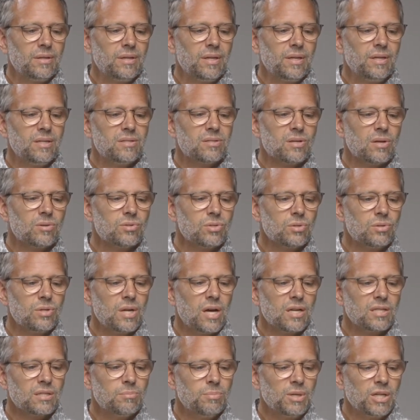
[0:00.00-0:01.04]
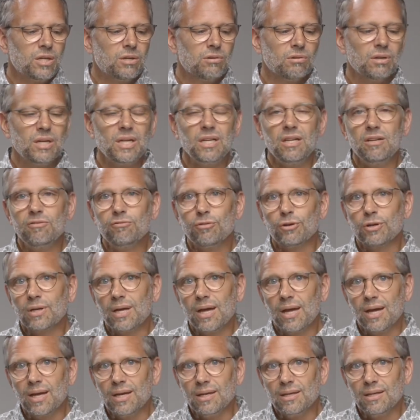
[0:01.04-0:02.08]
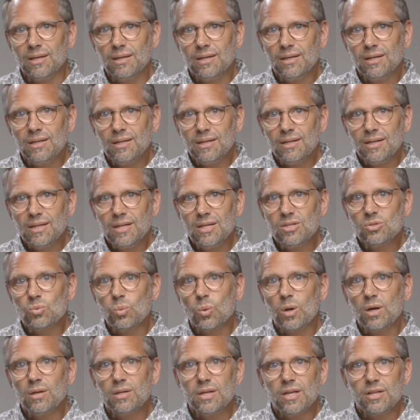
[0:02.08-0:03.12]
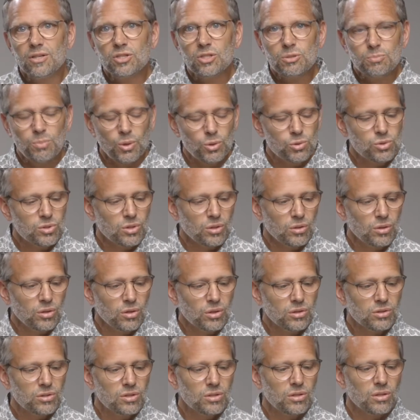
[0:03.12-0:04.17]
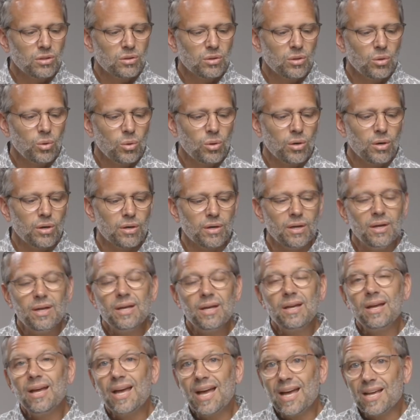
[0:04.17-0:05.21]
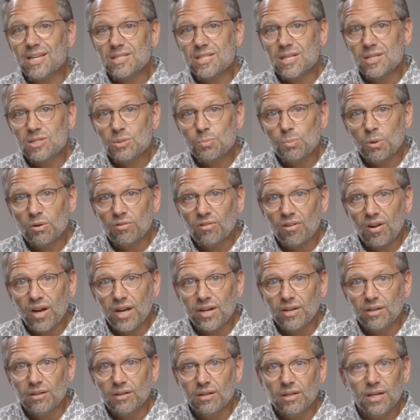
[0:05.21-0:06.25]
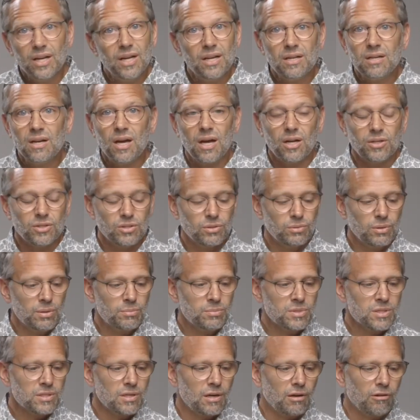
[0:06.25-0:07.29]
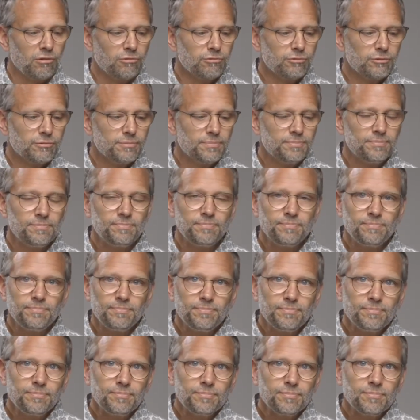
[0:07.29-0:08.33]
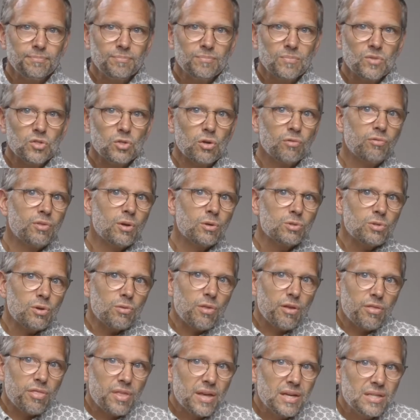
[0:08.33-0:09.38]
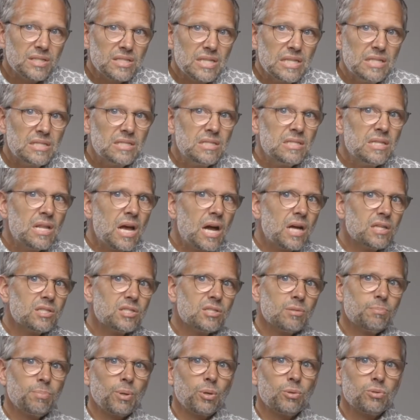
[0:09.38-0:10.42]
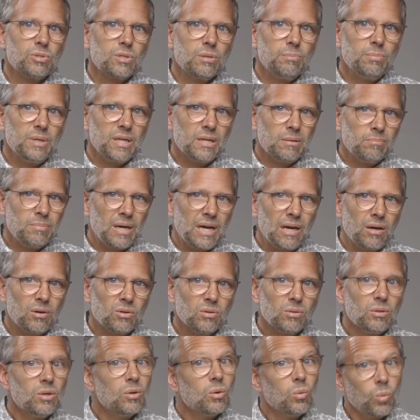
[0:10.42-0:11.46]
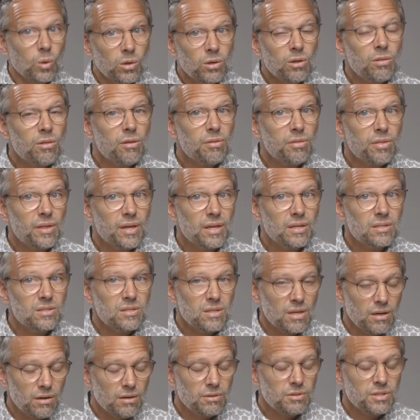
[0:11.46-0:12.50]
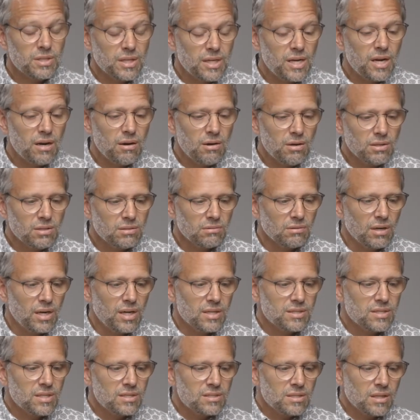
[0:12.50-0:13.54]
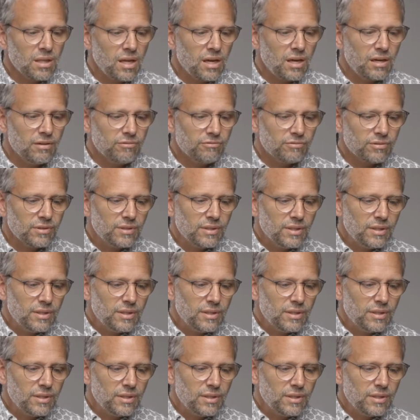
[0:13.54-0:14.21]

And he's also not to be greedy for gain. He's one that is supposed to look to the Lord as his provider and not to himself. So if those are the things he's not supposed to be about, what are the things that are to characterize his life?